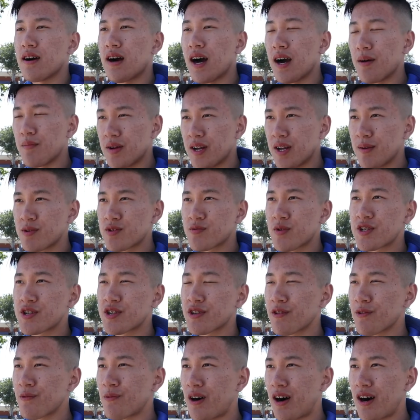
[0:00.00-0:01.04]
Hi, my name is
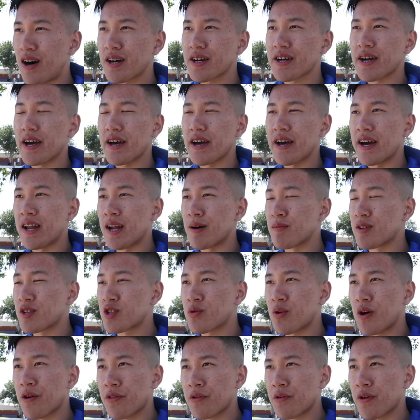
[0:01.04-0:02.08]
Richard Luong, and I'm in
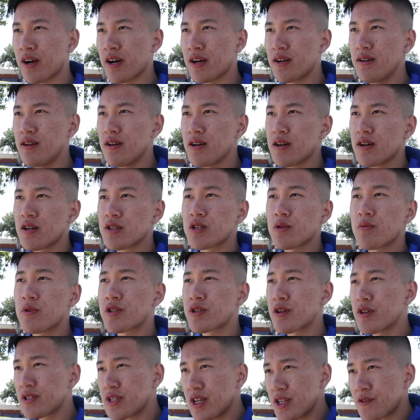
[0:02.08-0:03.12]
12th grade. So we
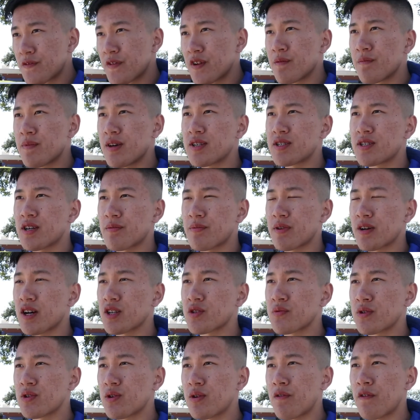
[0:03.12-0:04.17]
should teach Vietnamese here
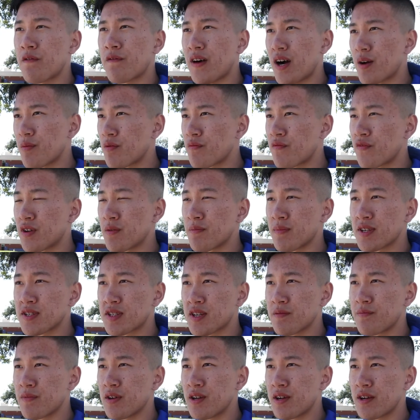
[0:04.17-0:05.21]
because we do have a vibrant
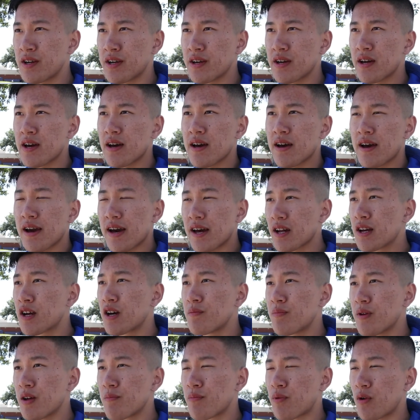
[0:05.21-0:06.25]
Vietnamese community, and it
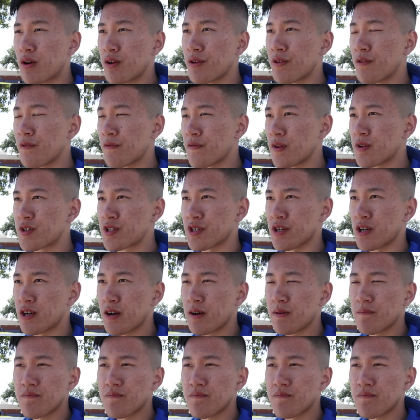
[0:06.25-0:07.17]
could be important in the future.